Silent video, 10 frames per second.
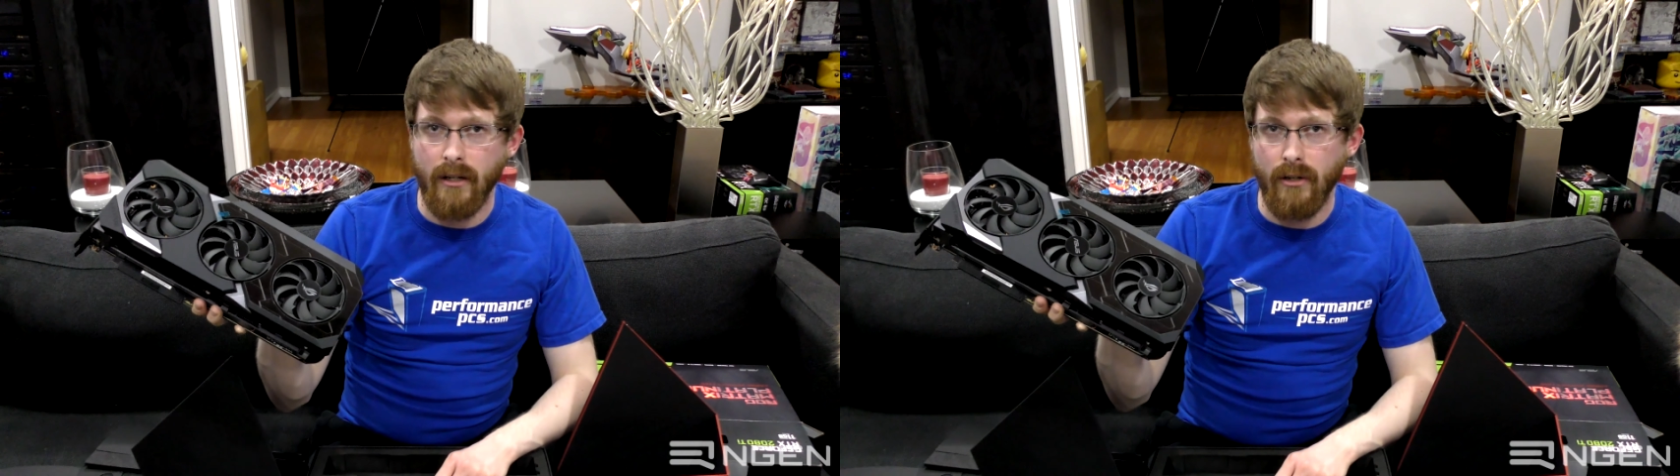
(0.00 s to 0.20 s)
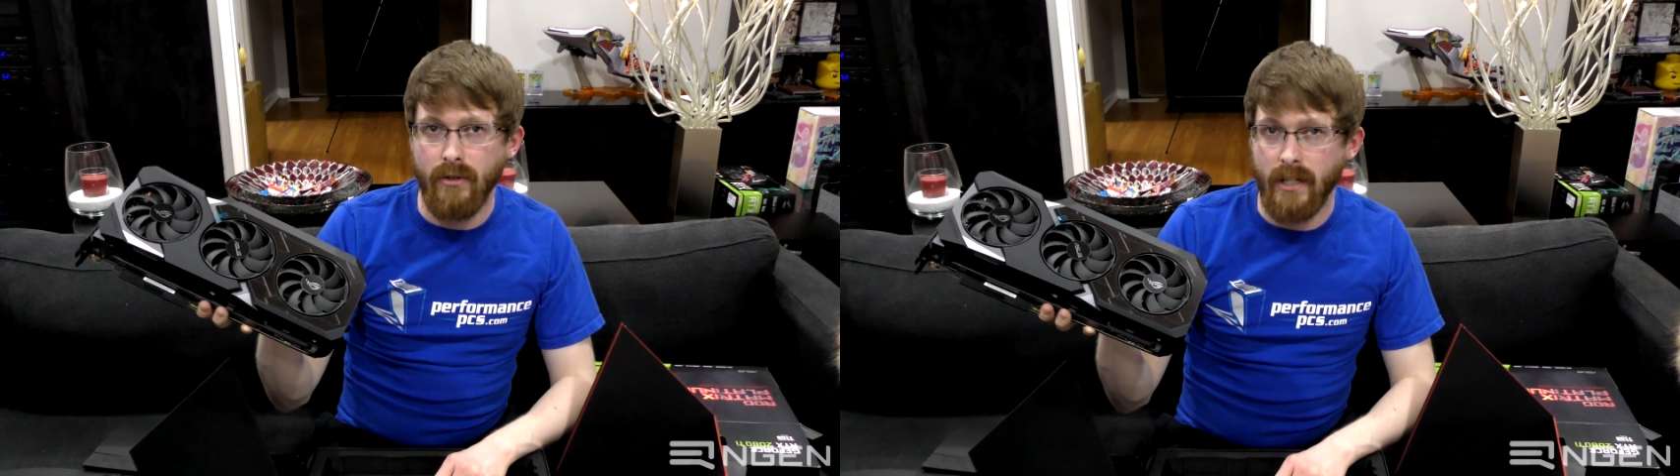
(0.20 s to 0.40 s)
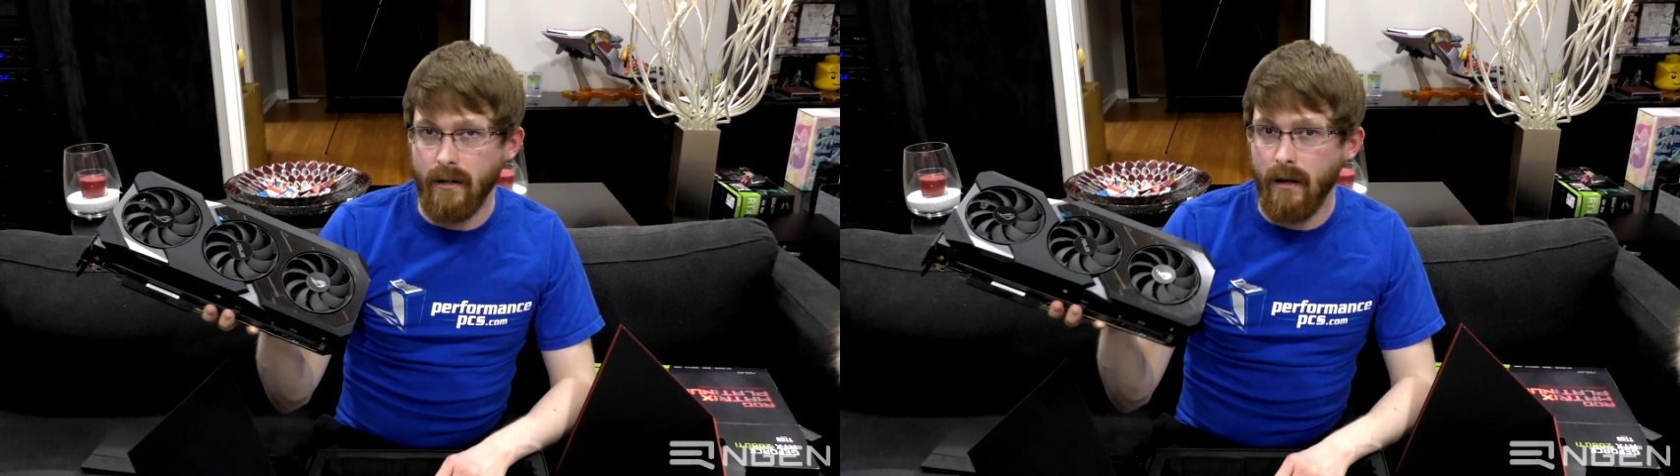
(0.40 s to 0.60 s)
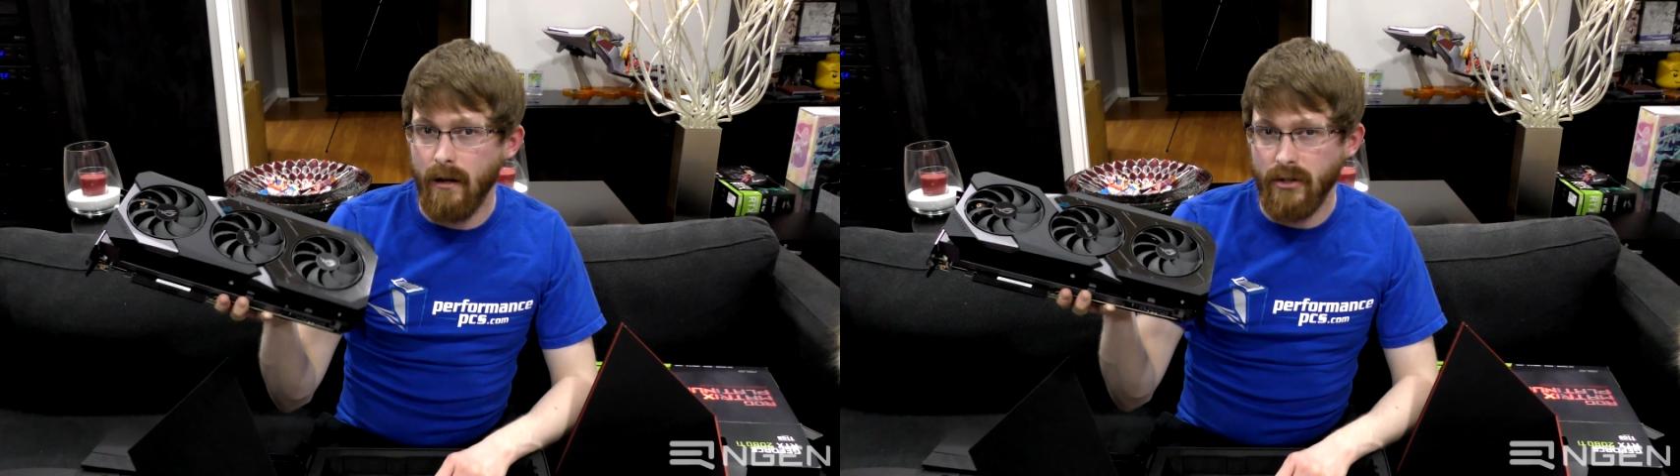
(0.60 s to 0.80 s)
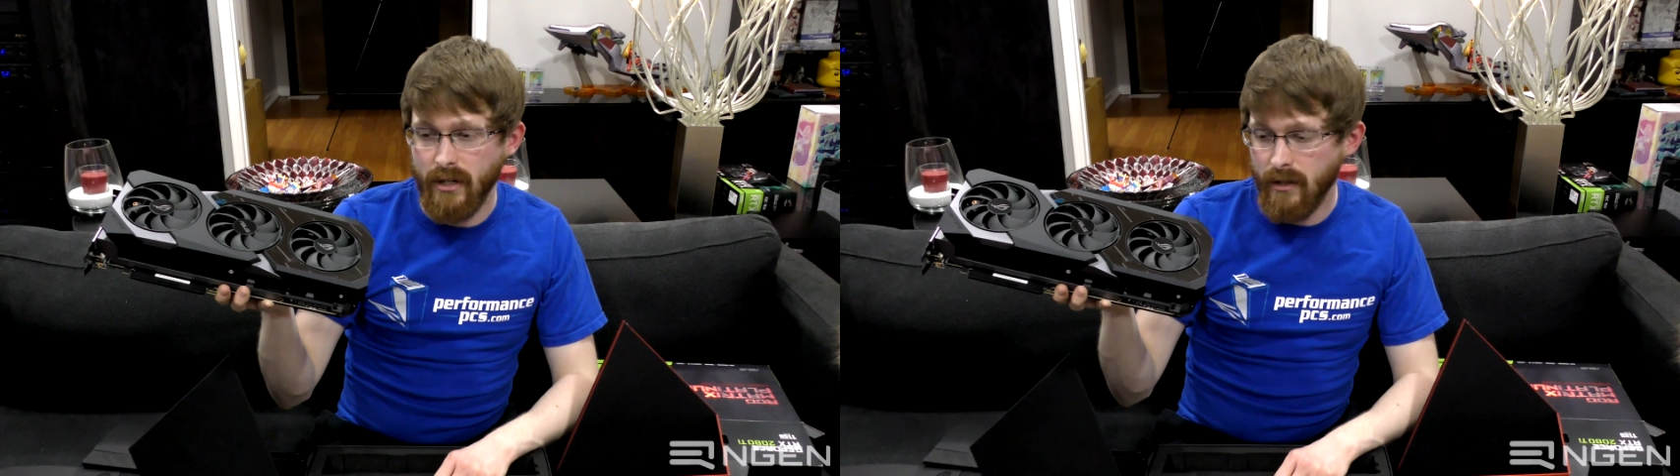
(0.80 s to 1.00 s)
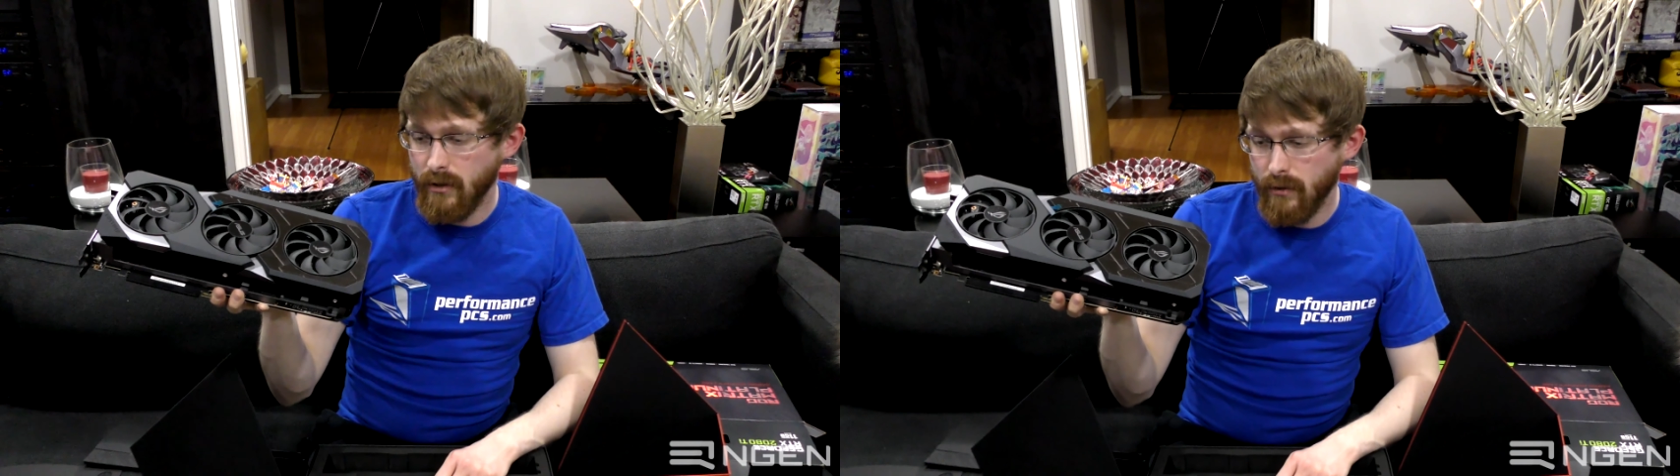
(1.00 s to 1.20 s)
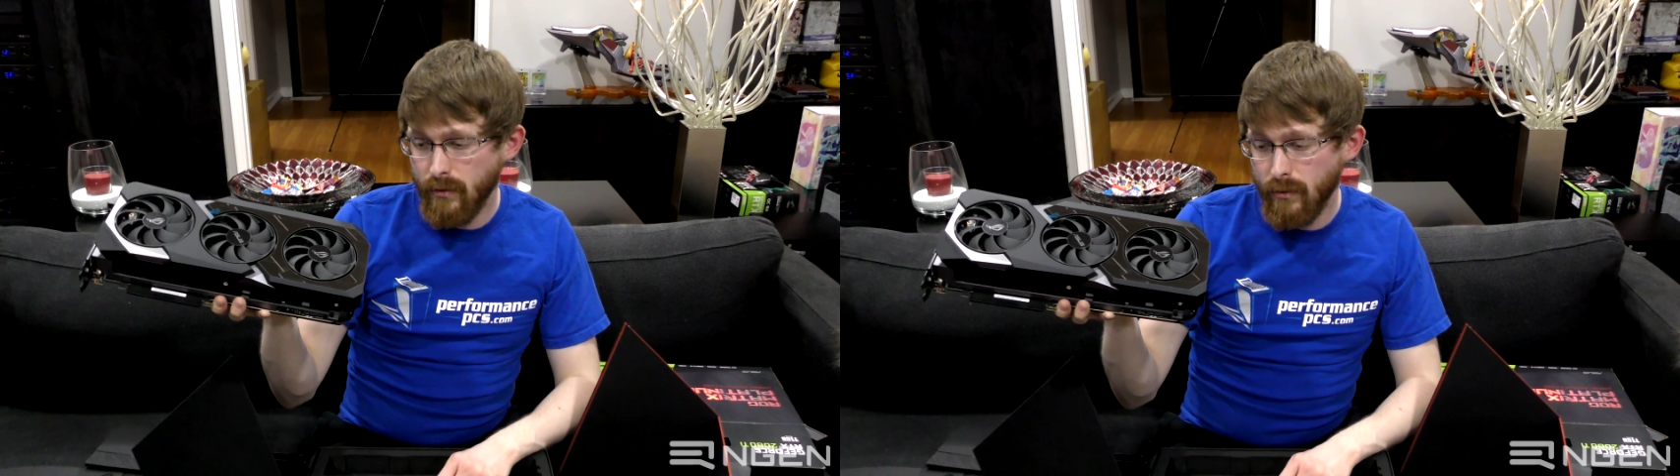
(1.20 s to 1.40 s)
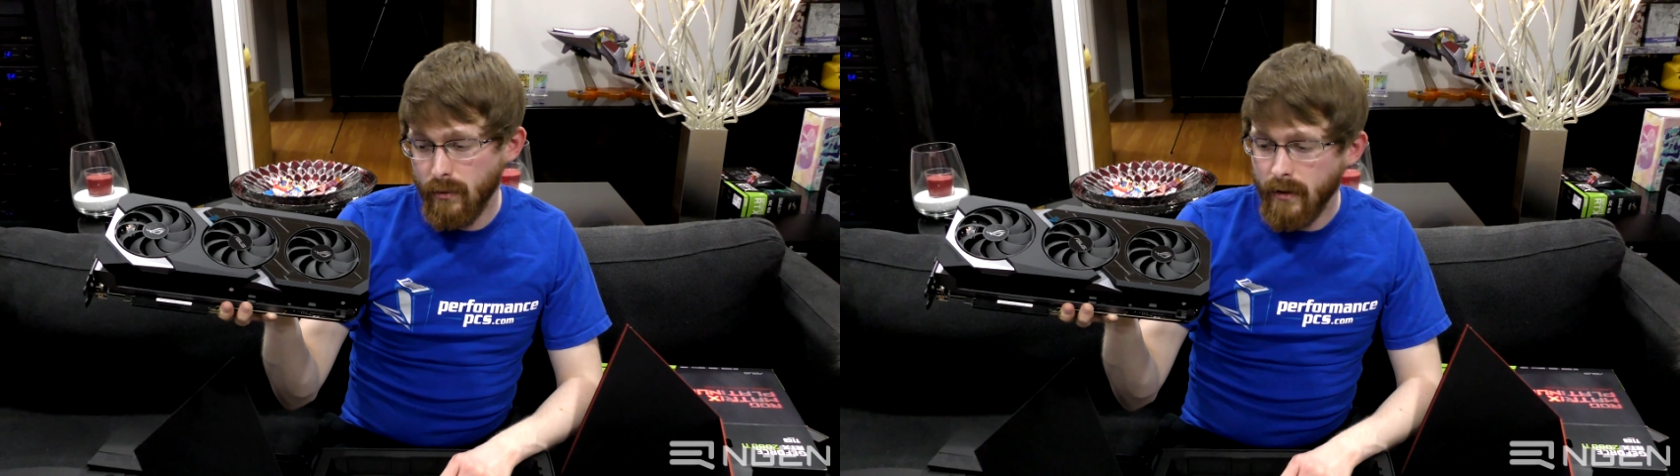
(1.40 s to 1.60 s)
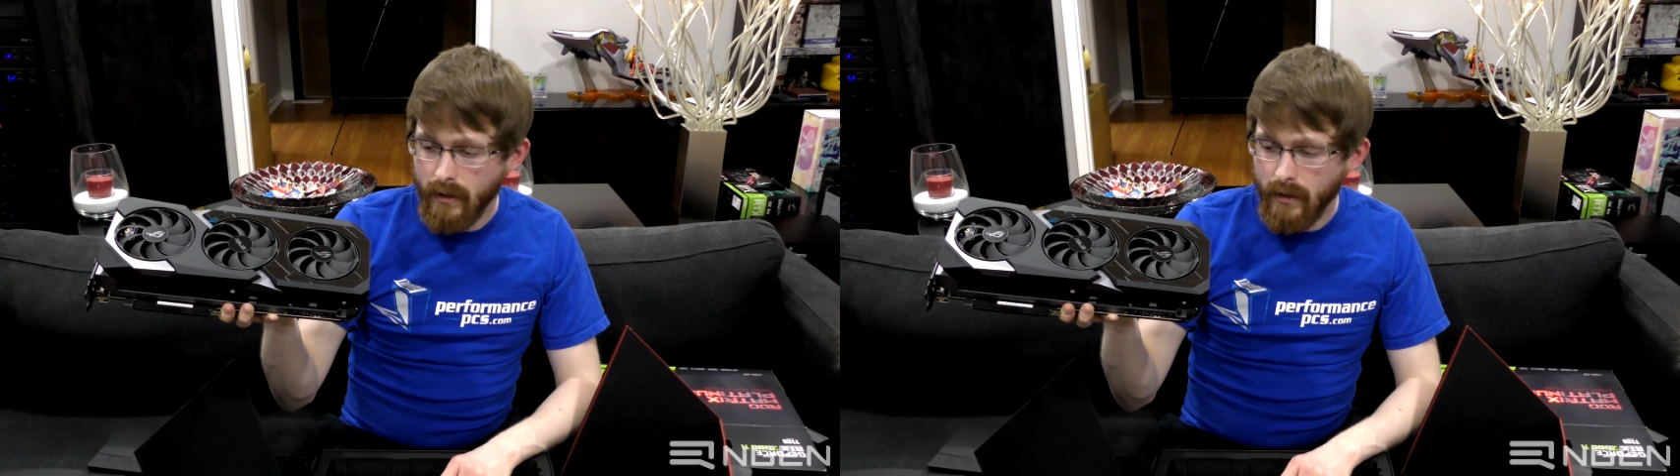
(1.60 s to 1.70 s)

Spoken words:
new technology and new